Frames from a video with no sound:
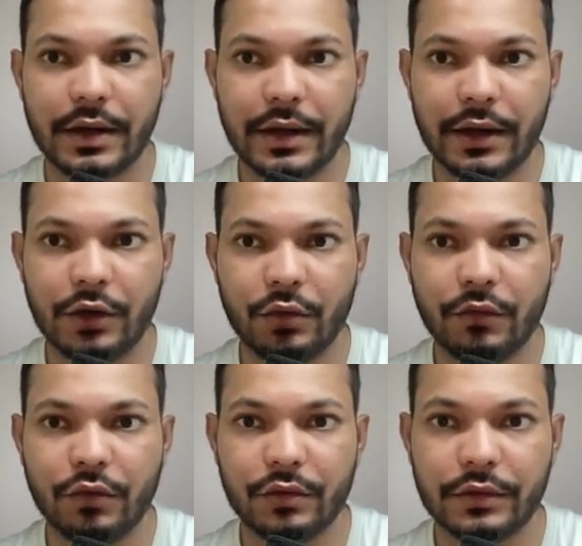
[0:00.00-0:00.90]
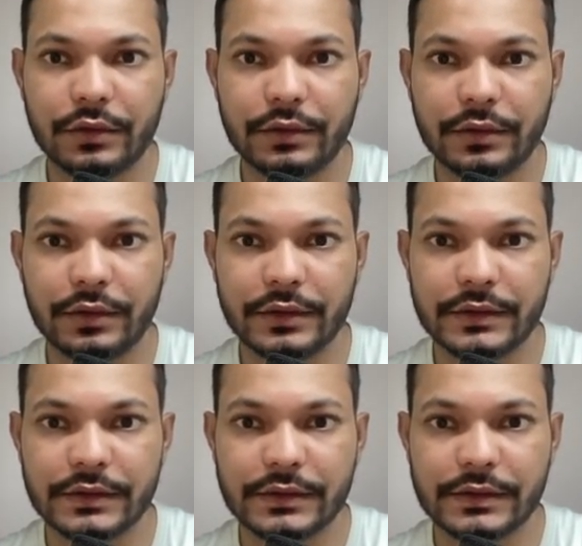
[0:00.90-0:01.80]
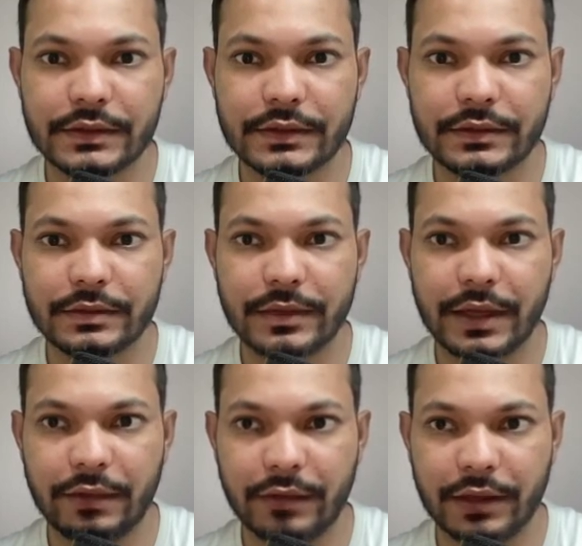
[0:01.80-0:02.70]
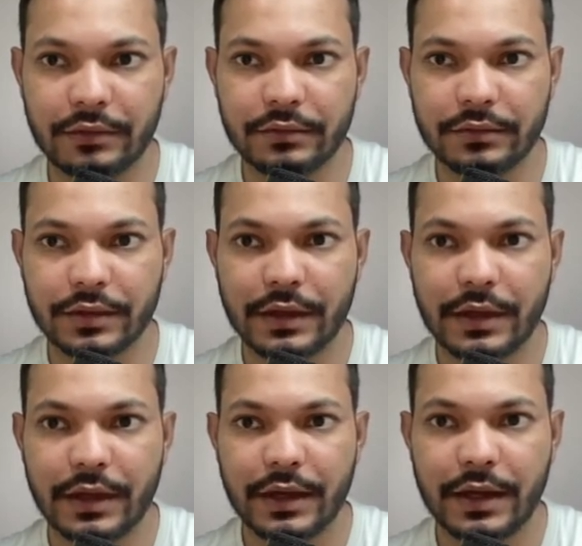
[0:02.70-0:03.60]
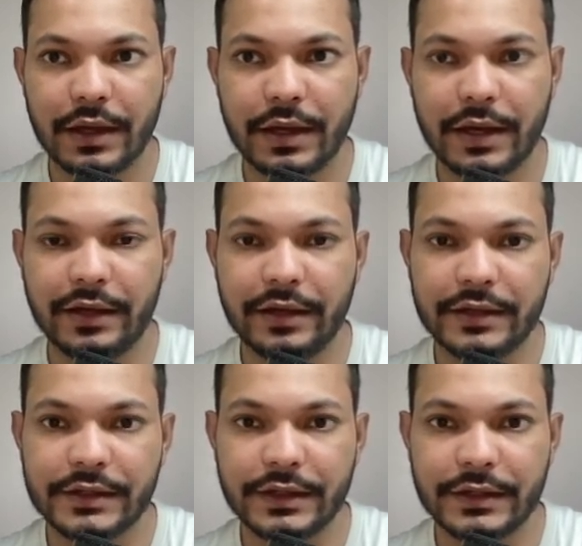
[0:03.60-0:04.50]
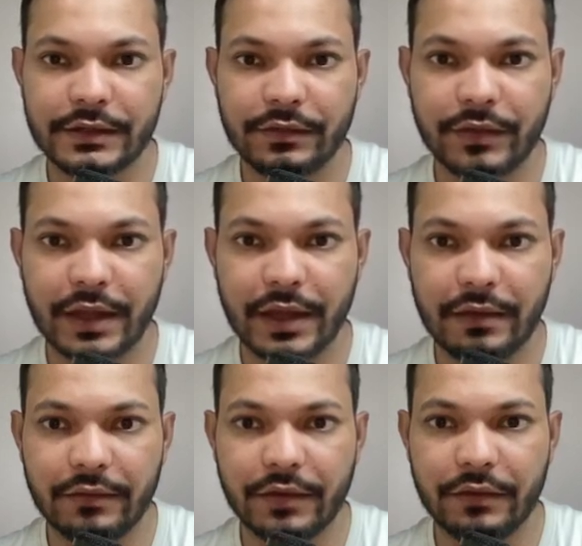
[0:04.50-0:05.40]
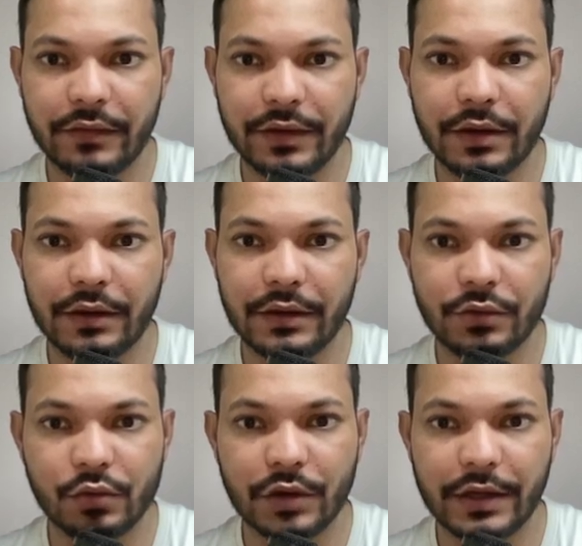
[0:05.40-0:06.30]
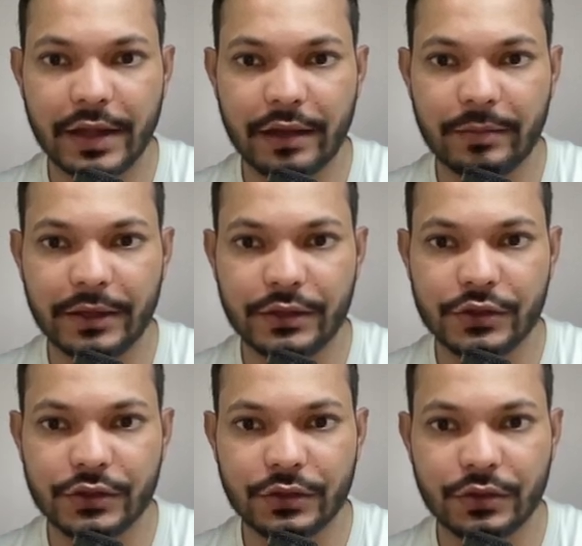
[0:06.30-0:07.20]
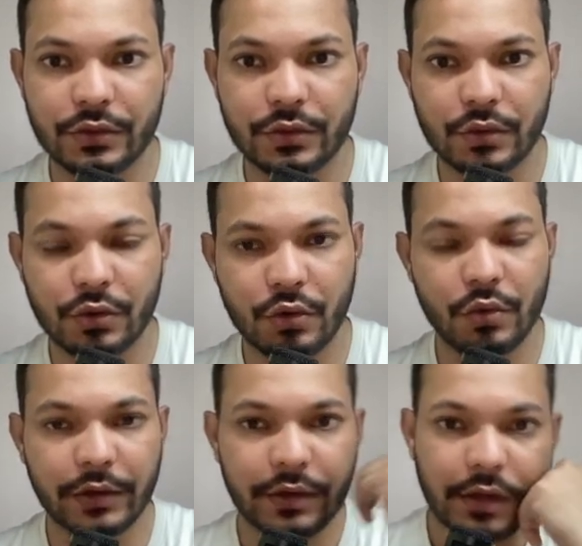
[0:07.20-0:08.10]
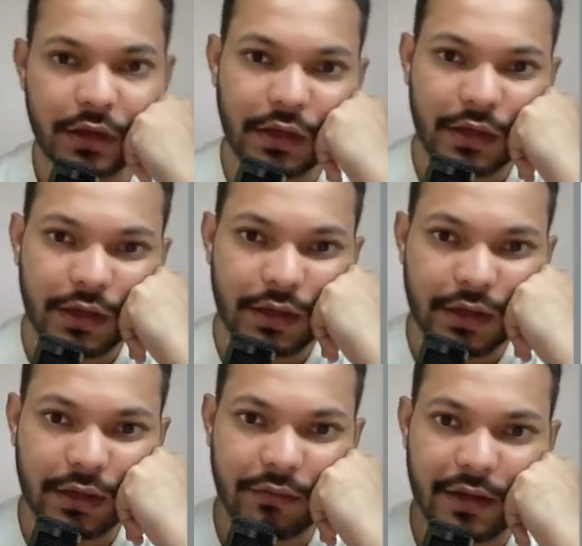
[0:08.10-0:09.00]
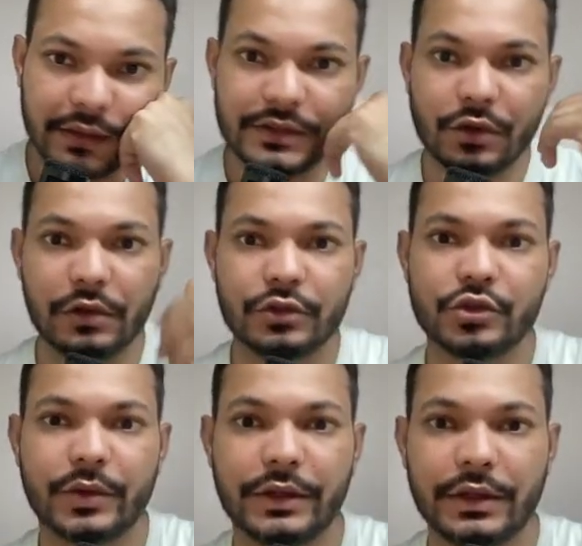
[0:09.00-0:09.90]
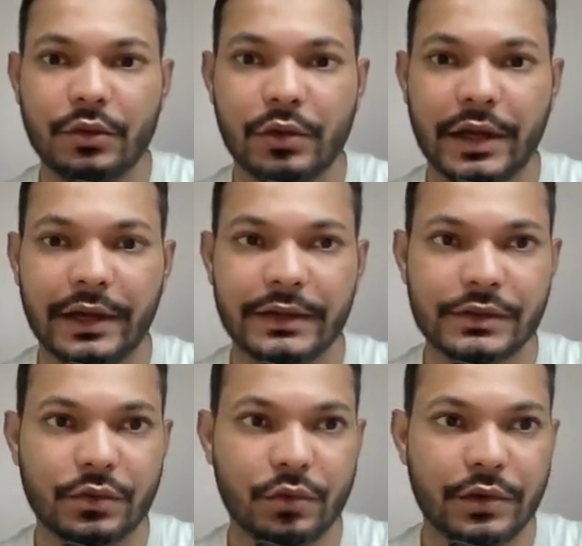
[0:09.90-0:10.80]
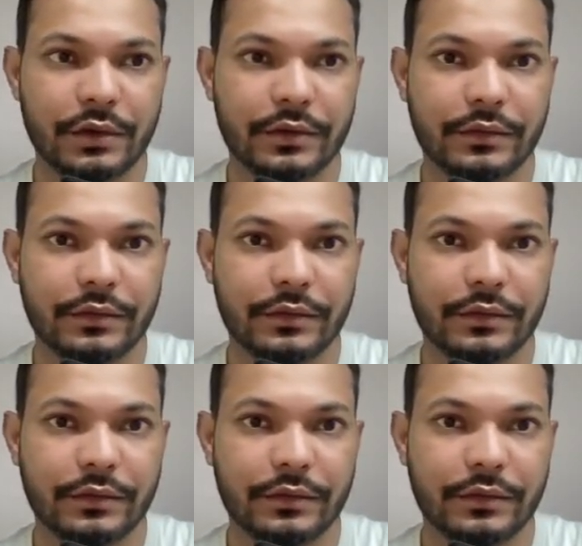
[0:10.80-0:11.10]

and look for this area. And here it says we have configured the Google Tag Manager code. In fact, it's also showing the Google Analytics code,